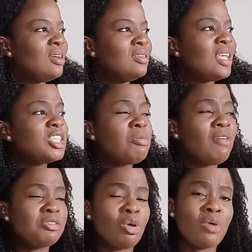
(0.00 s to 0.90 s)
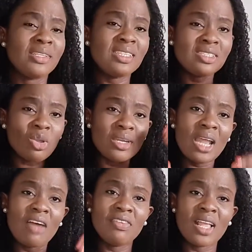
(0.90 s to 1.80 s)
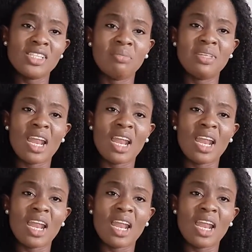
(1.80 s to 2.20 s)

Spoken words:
Then some of us go, I still stuck in that African something,